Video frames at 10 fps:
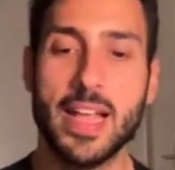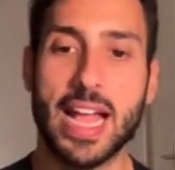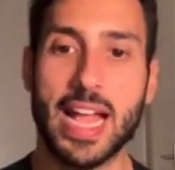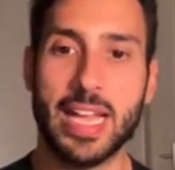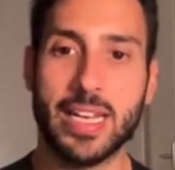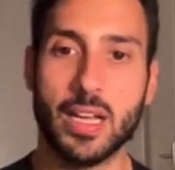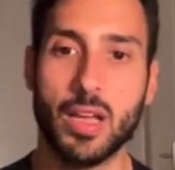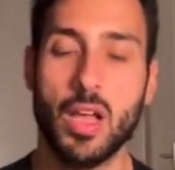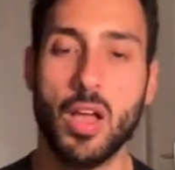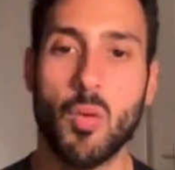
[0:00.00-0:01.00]
And
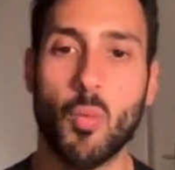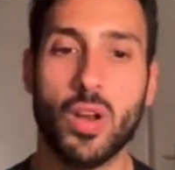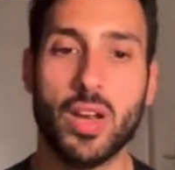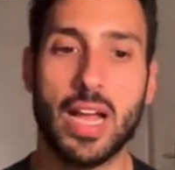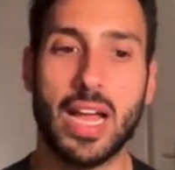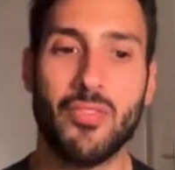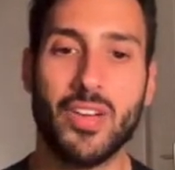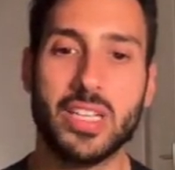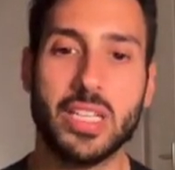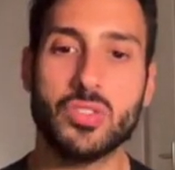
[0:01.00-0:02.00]
what I find
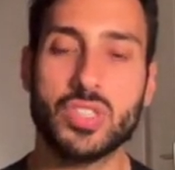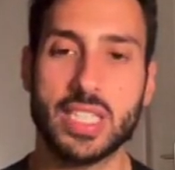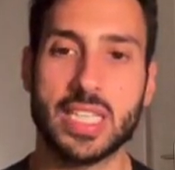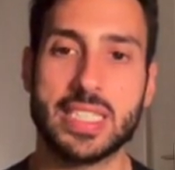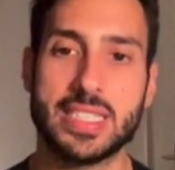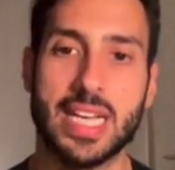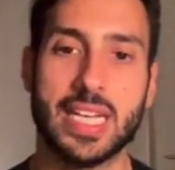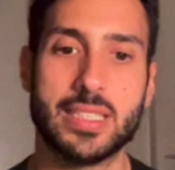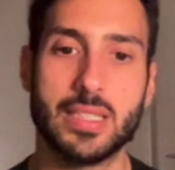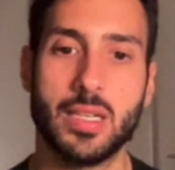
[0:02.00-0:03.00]
interesting is
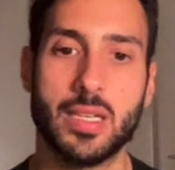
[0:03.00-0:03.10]
that